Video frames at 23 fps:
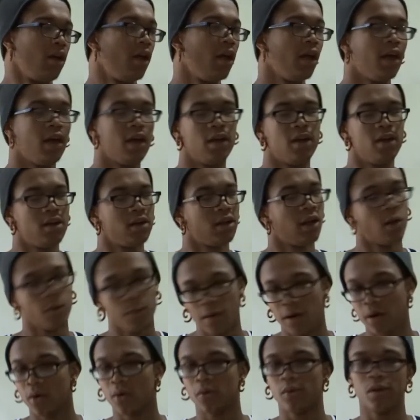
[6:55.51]
And lo and
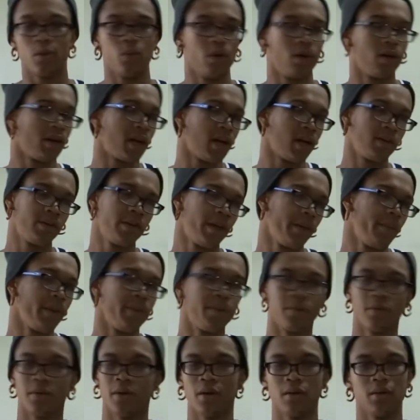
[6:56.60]
behold, he went around telling
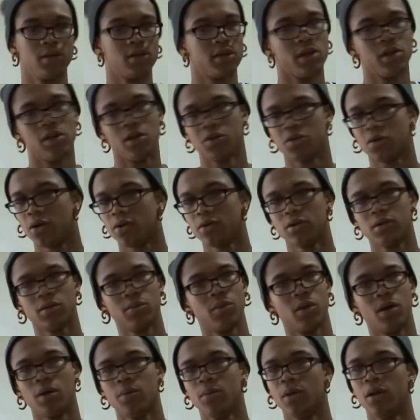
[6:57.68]
people, well, this kid has
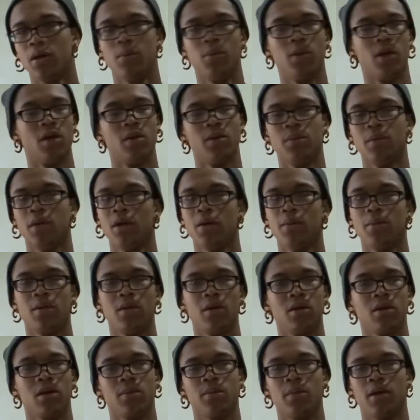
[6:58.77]
autism, blah, blah, blah, blah, blah.
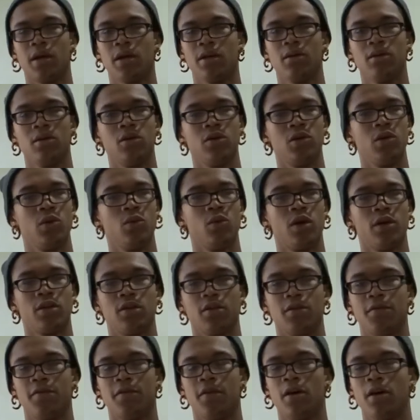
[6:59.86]
And I'm like, dude, what
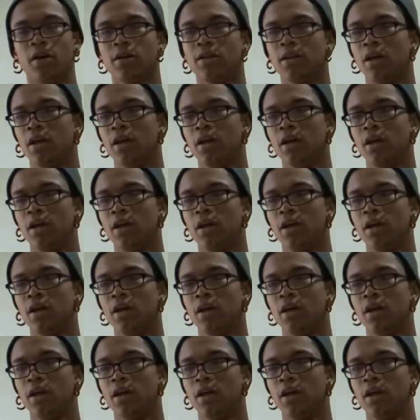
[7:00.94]
the fuck?